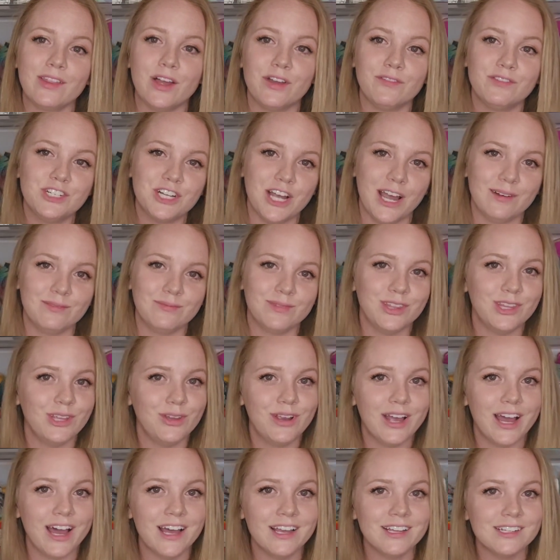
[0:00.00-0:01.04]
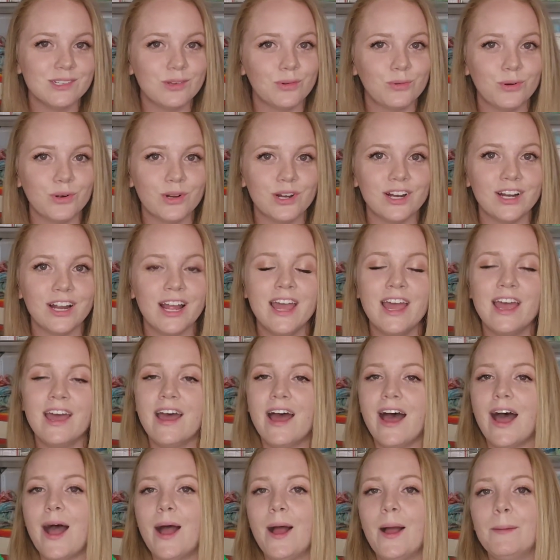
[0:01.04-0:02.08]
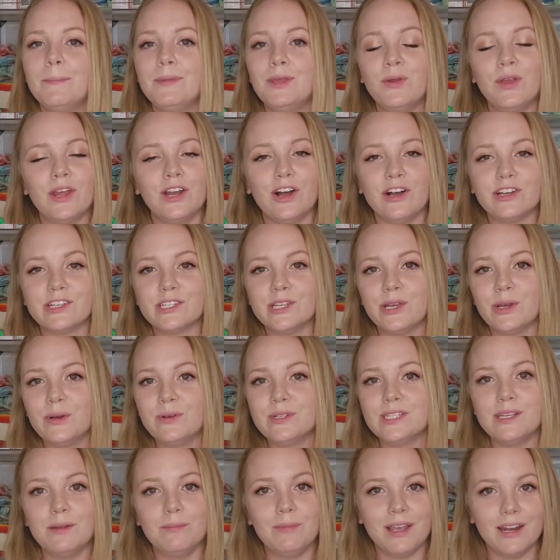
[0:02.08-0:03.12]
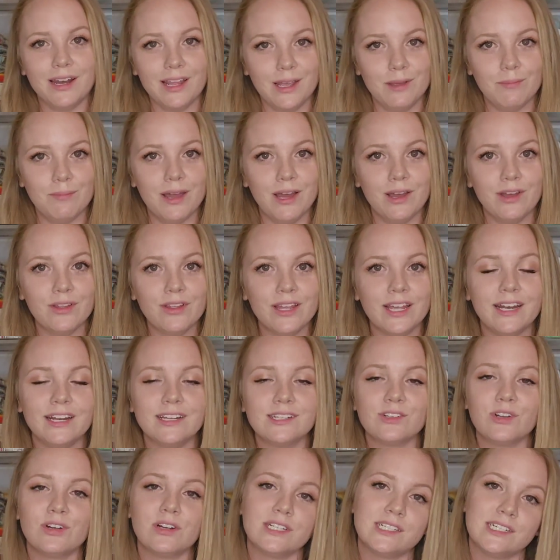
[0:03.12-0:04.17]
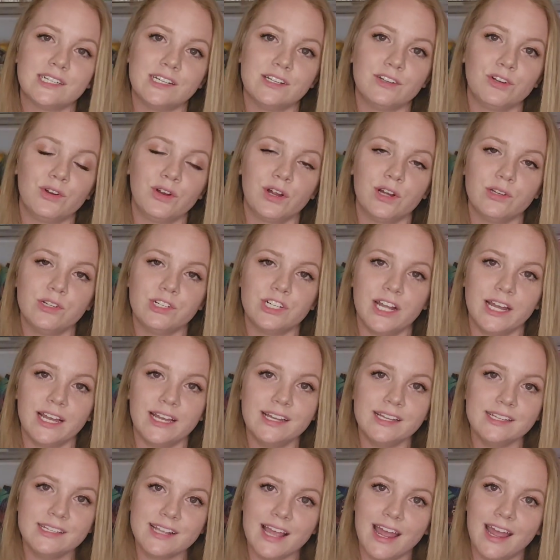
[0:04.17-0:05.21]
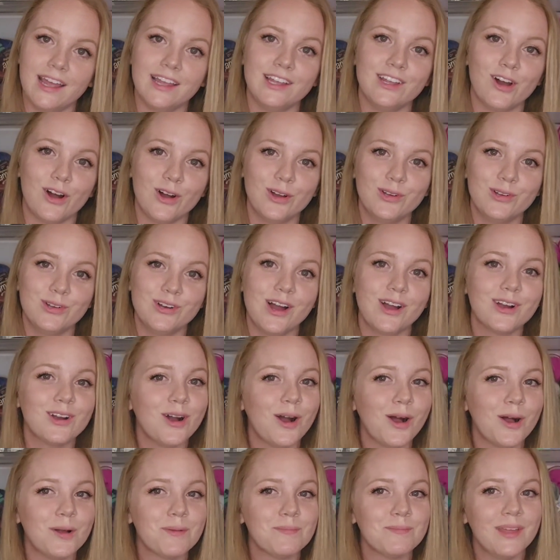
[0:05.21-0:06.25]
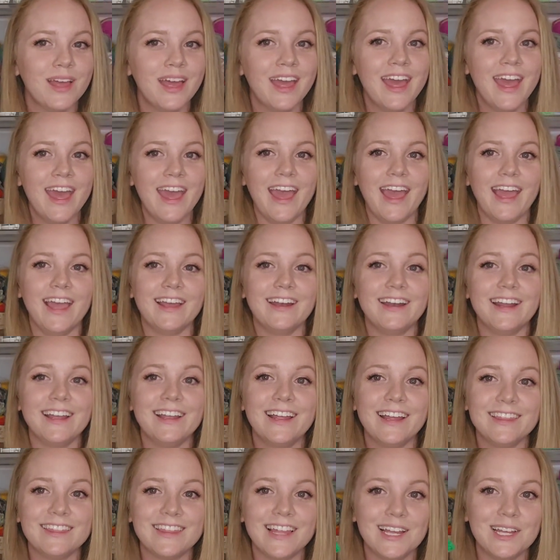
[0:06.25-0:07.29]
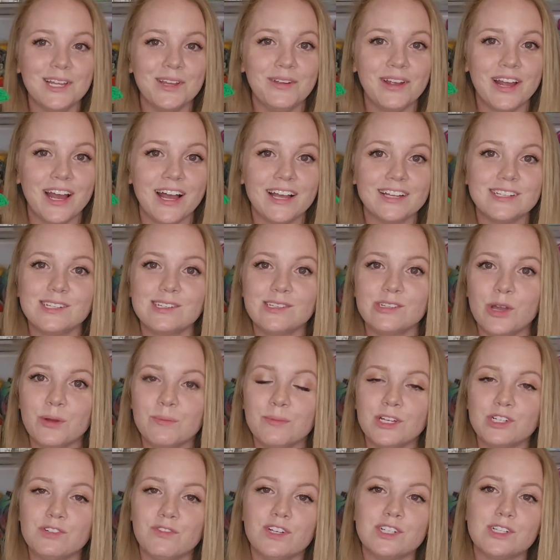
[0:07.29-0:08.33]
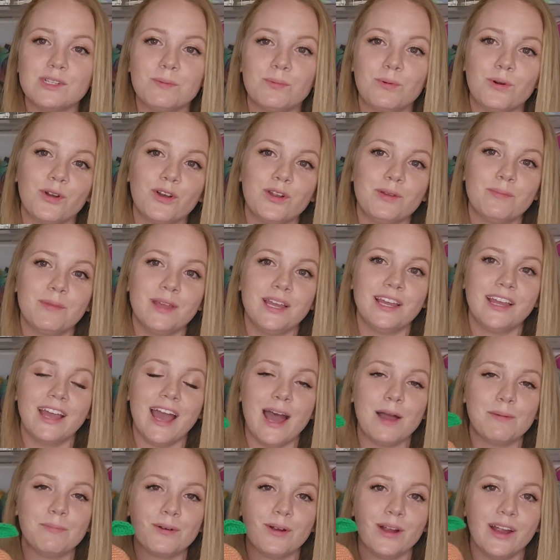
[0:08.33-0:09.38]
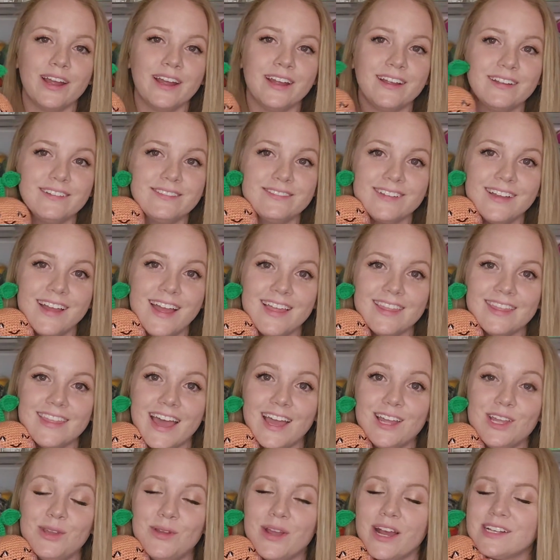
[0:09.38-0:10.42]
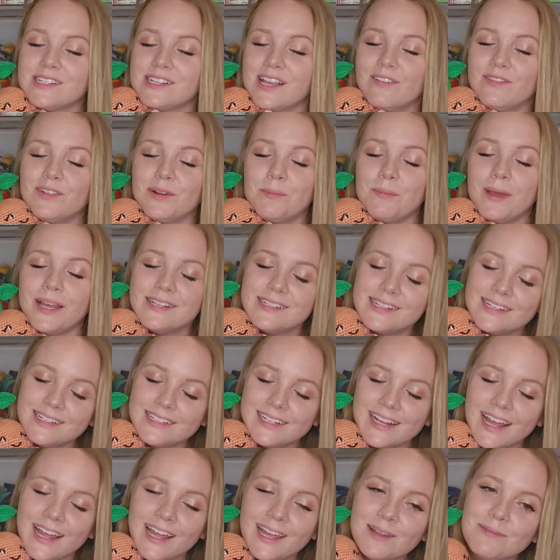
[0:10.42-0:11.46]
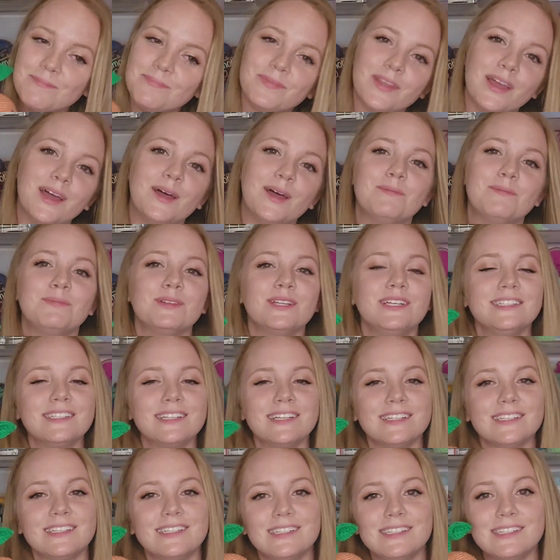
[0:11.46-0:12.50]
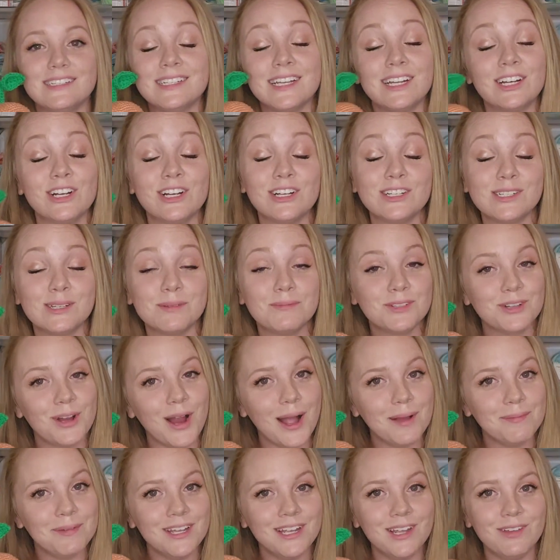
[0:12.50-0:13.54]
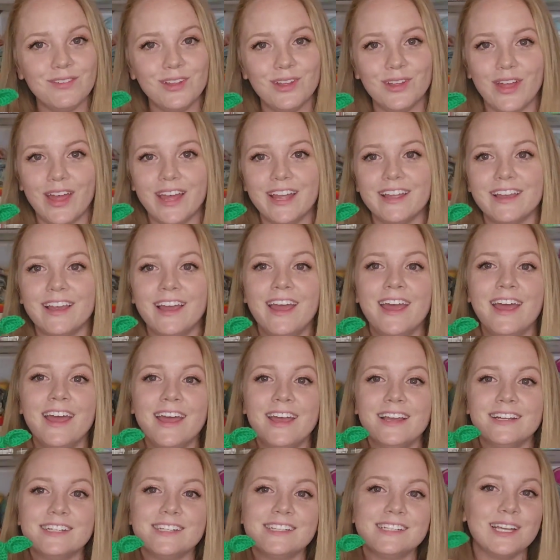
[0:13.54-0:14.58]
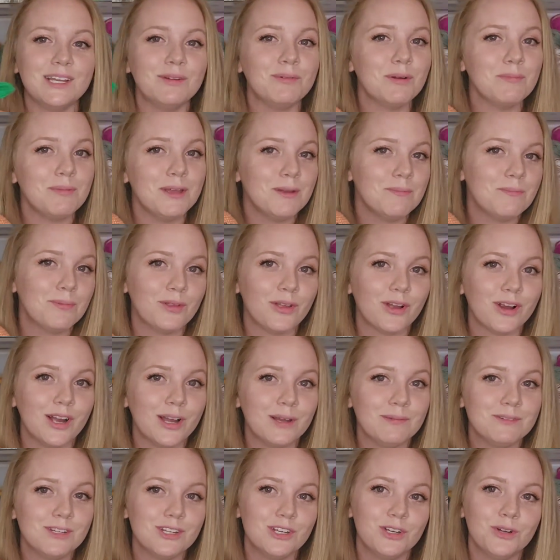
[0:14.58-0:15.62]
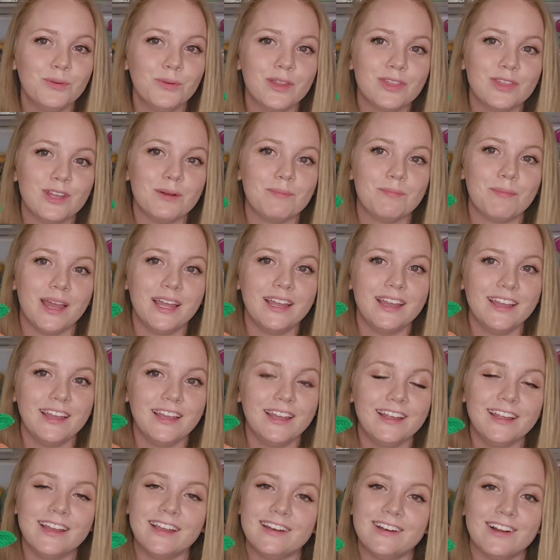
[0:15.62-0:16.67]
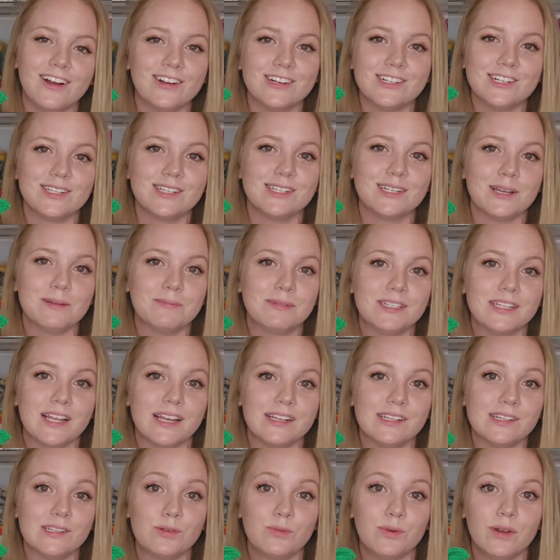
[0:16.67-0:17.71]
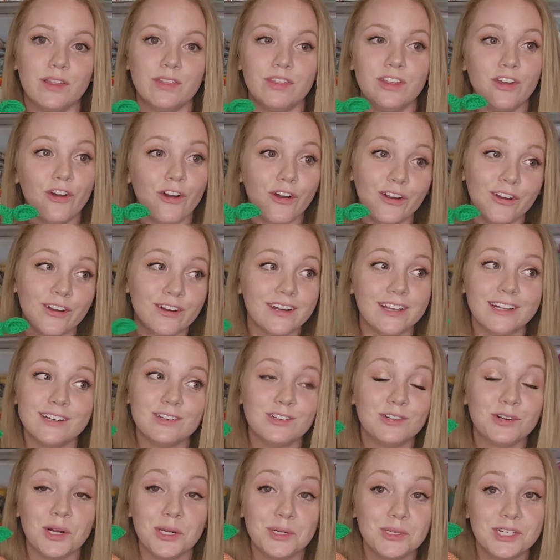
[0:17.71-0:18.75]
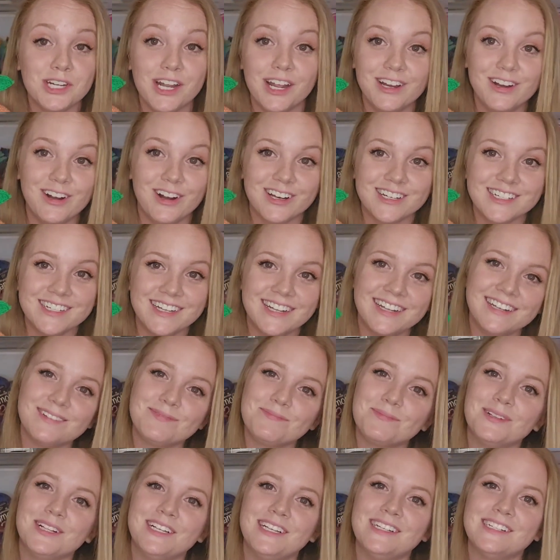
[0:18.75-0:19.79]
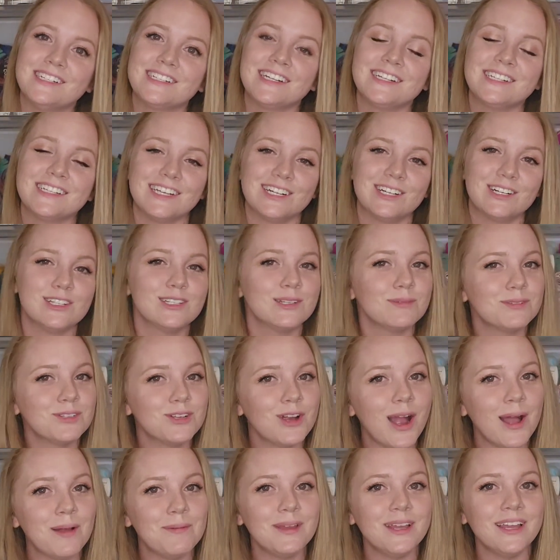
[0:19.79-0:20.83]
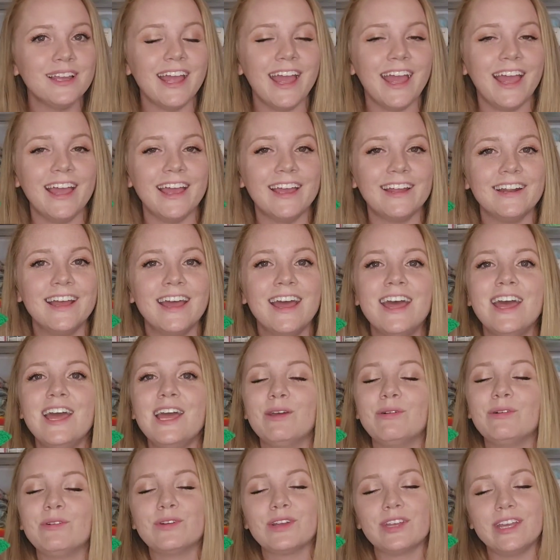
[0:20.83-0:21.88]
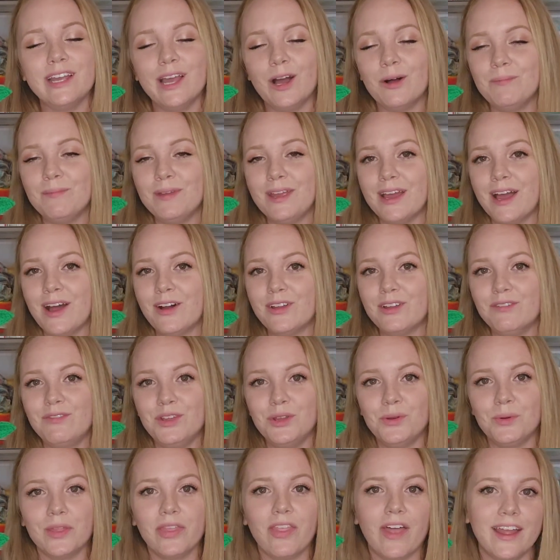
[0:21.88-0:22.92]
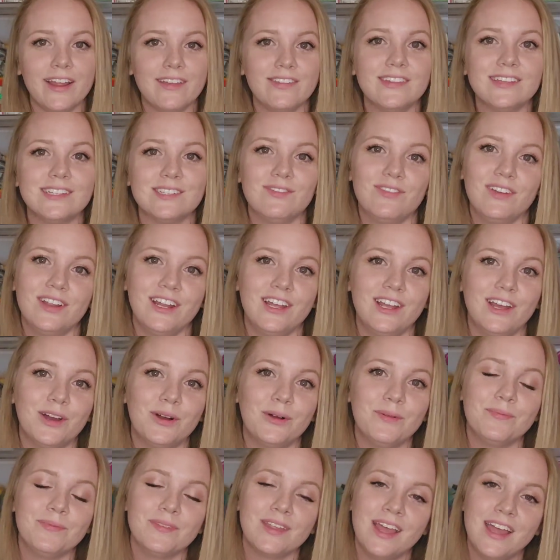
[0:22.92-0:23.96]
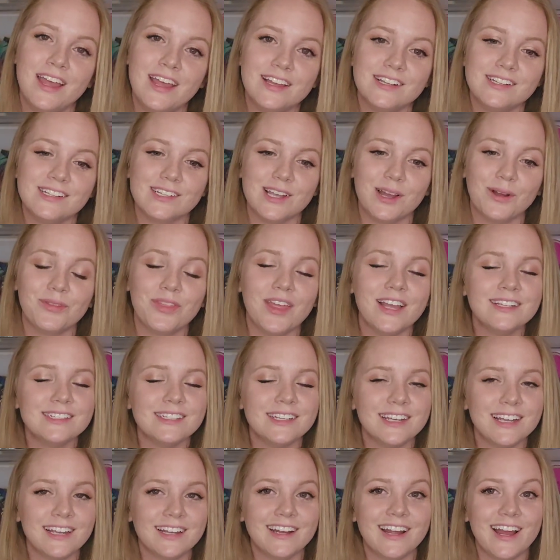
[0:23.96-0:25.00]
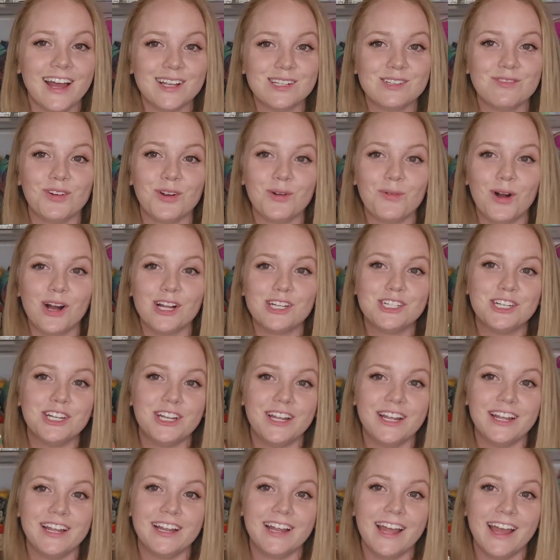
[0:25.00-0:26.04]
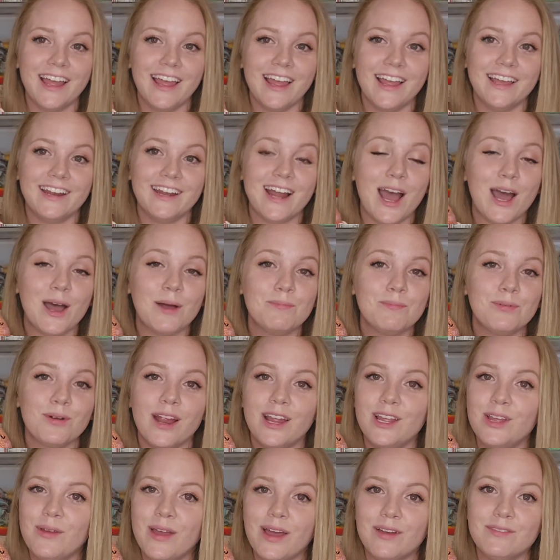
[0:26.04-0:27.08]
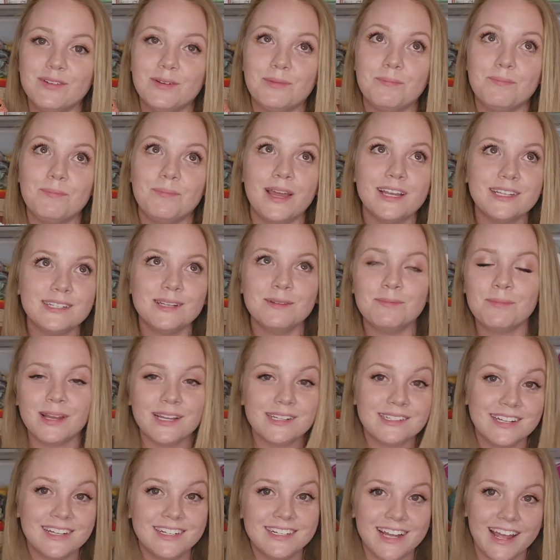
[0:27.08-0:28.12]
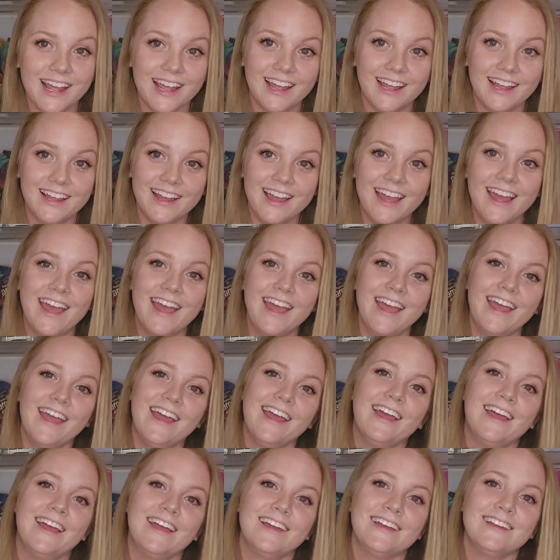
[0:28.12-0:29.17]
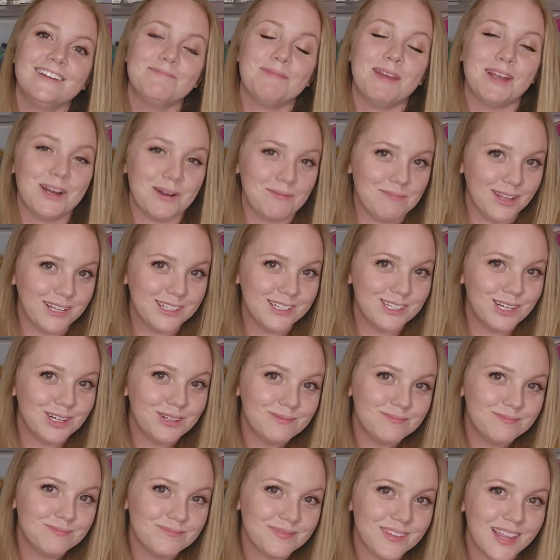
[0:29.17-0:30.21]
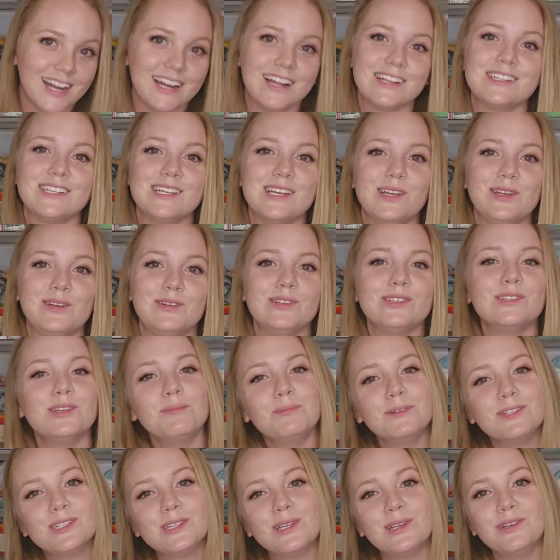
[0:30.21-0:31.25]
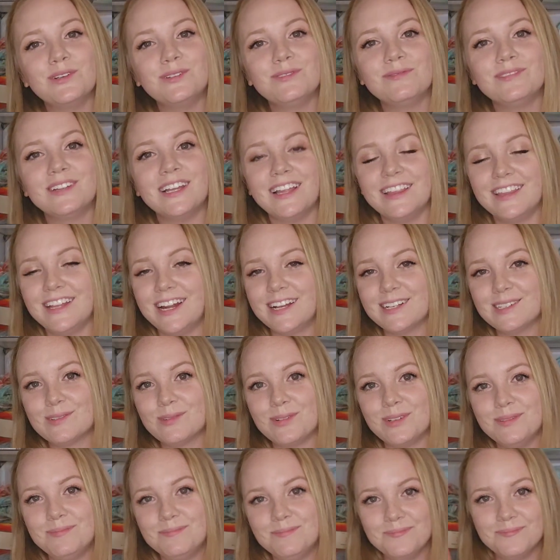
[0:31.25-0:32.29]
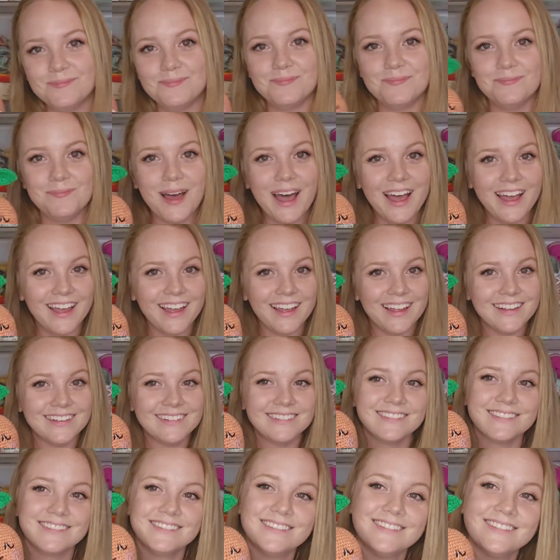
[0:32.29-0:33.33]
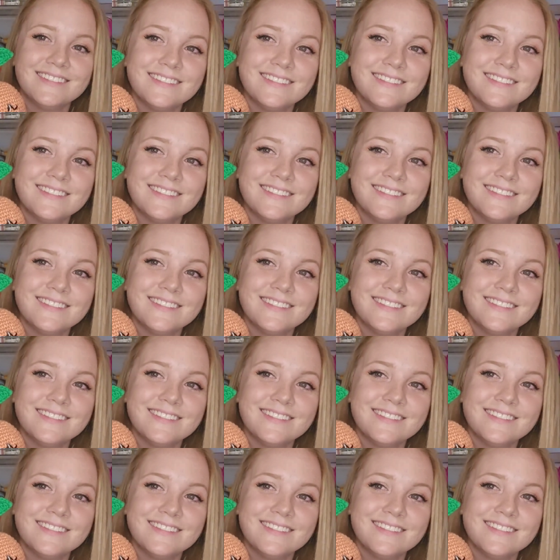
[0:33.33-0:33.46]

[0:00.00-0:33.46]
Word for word: I love chatting with you guys, or you can also send me an email. It is kristencrochets@yahoo.com. And again, thank you guys so much for supporting me. I pray that you guys have an amazing day. Please consider subscribing if you like to see what people are up to, what they're making, and are just obsessed with yarn and crochet content. Please consider subscribing, and it would really help me out if you would like this video. So thanks again, guys, for watching, and I pray you have an amazing, amazing day. May God bless you, and I'll see you super soon in the next one. Bye!